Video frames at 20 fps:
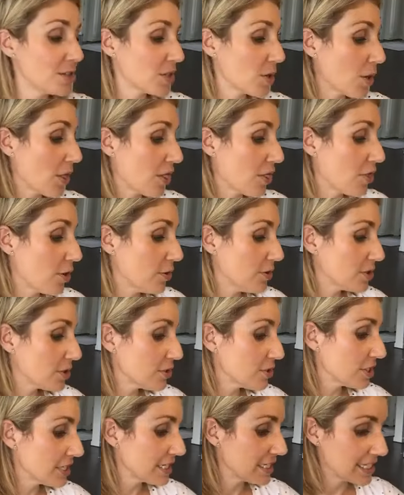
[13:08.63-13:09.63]
So those
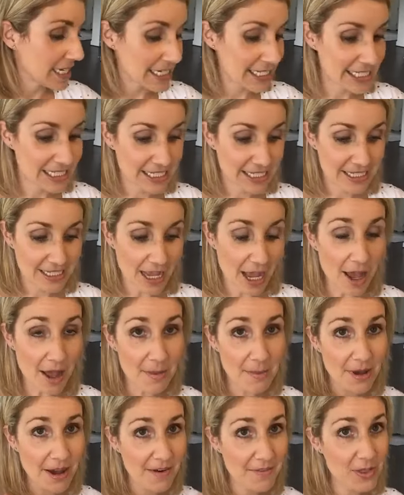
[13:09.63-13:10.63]
are just
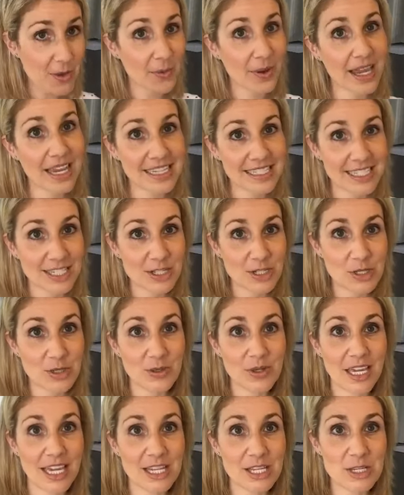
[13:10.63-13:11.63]
some of the ways that
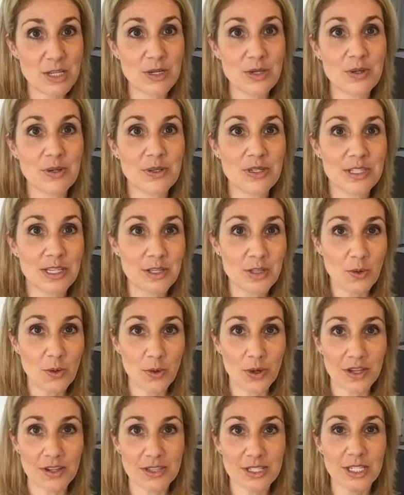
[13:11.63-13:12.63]
you can use
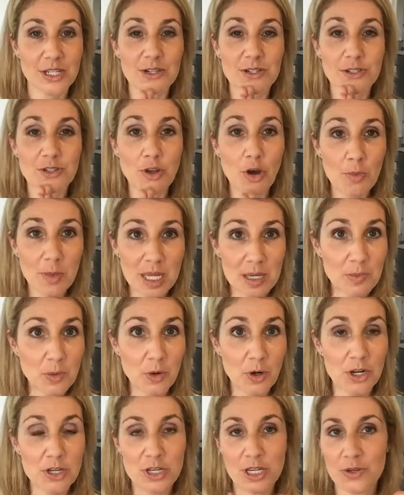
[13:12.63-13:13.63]
the oils. There are so many
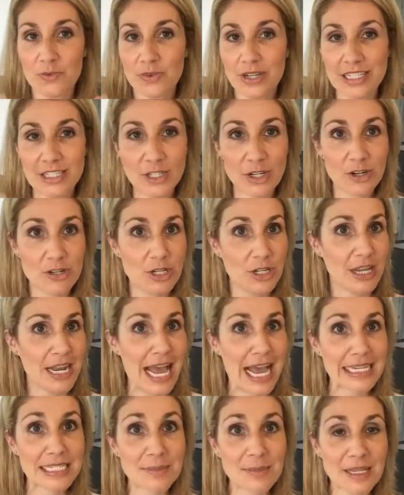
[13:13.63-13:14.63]
more. You can research. You can
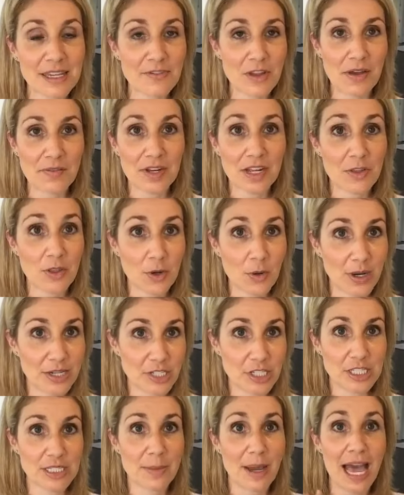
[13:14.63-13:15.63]
ask me if you have any other
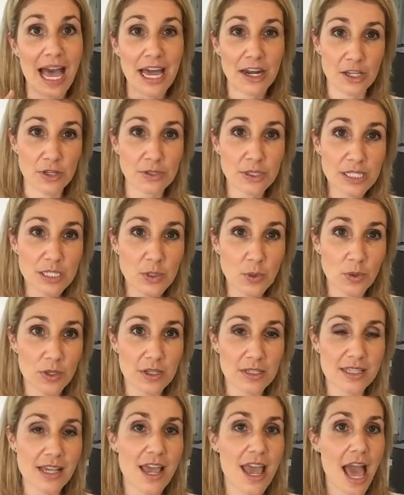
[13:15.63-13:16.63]
questions about how to use these
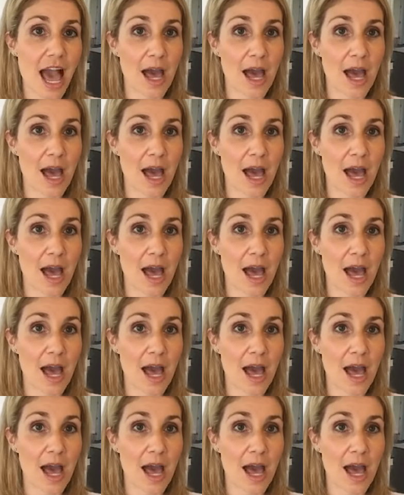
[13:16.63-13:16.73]
oils.